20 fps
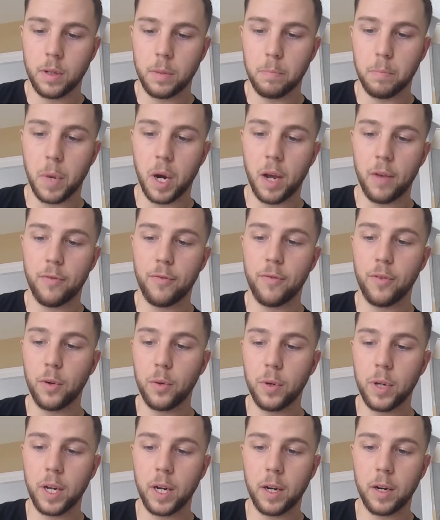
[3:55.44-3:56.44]
my
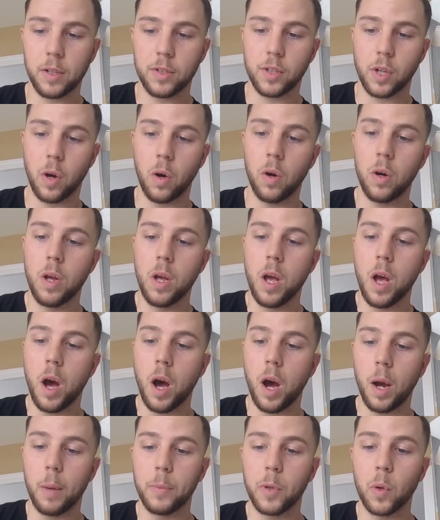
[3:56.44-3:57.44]
food here. So
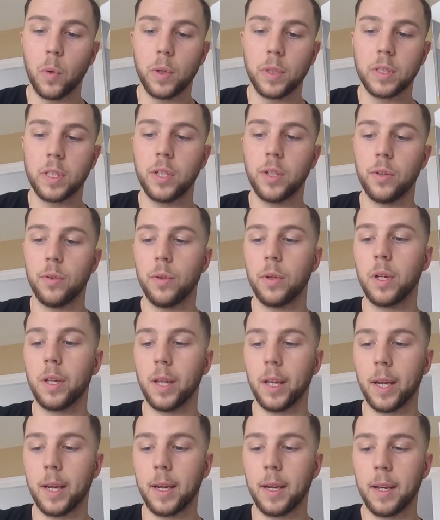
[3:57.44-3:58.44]
I'm going to
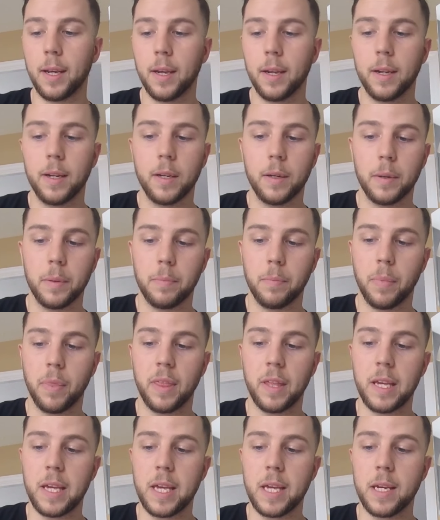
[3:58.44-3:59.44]
click
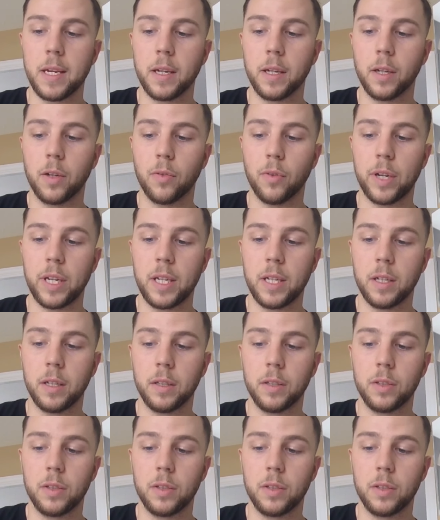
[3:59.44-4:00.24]
the green